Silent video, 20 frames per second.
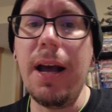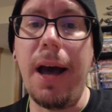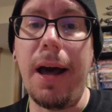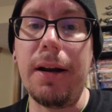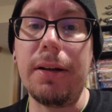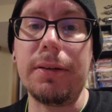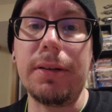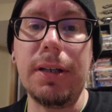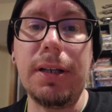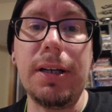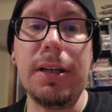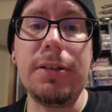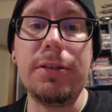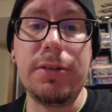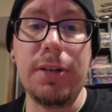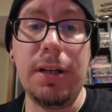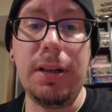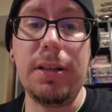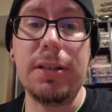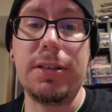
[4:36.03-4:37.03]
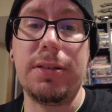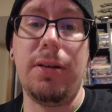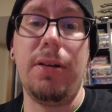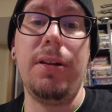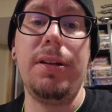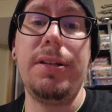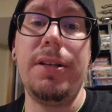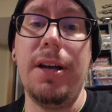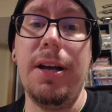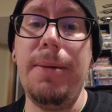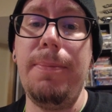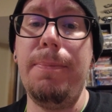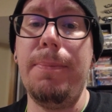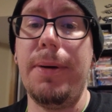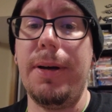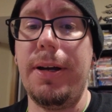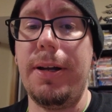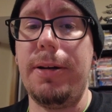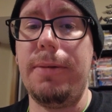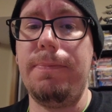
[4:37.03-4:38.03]
I don't think I'd drink this all the time,
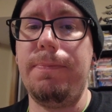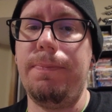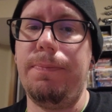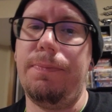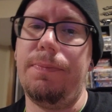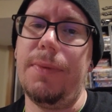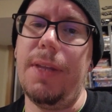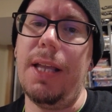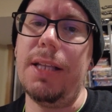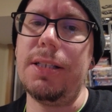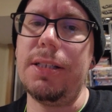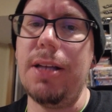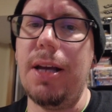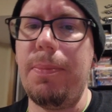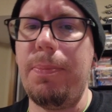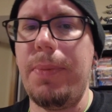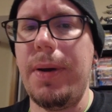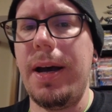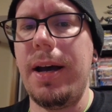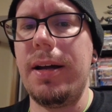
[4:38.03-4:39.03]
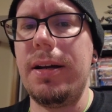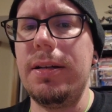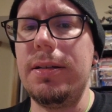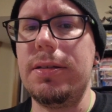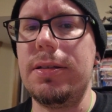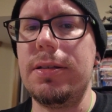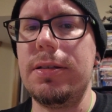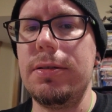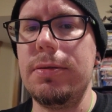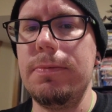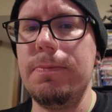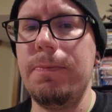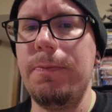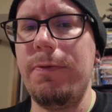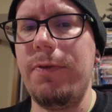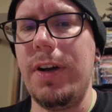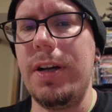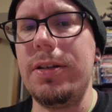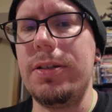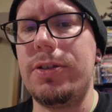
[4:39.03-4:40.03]
but it's not bad. It's
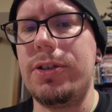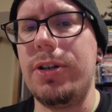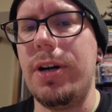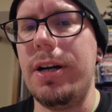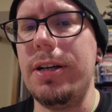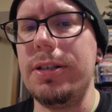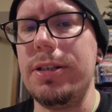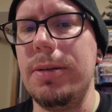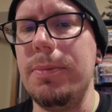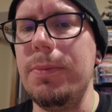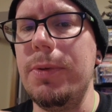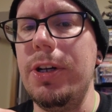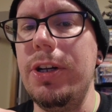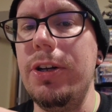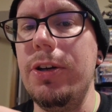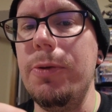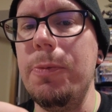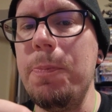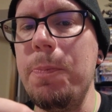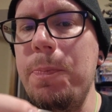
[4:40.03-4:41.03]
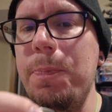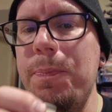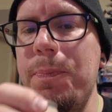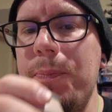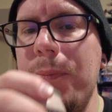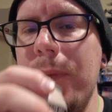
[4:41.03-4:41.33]
fun to try something new.